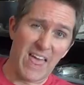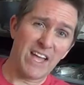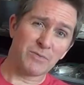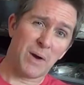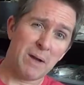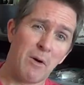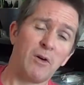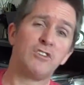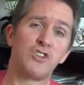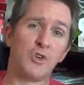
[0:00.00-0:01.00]
That's why I'm
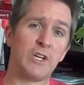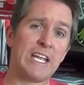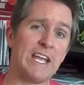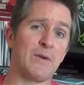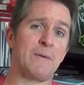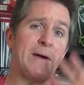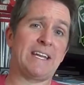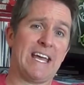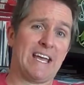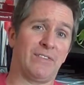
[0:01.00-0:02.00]
always shooting here at
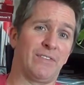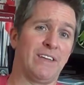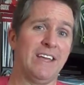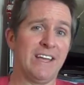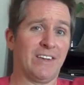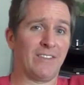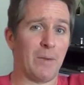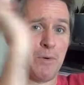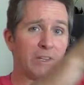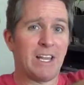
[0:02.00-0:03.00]
my desk, because
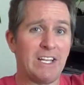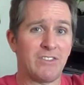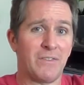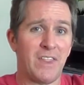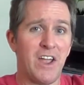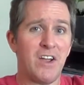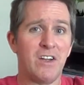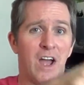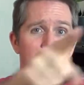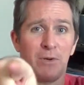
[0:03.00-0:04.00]
I put the lights over
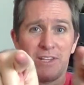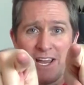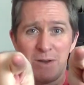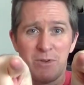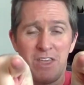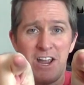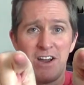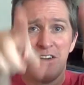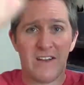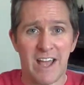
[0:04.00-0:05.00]
there, I put the camera
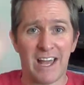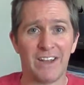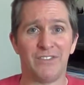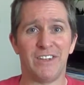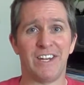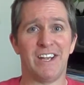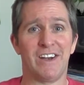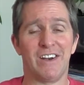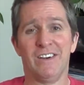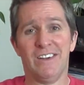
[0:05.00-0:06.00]
there, and I sit
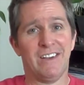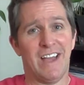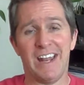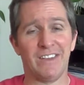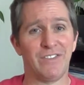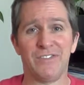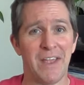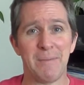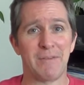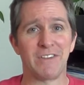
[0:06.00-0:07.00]
here, and it's the
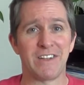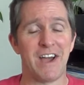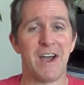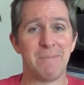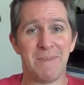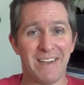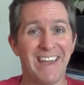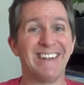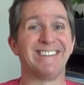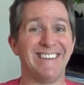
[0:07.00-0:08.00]
same every time, and it's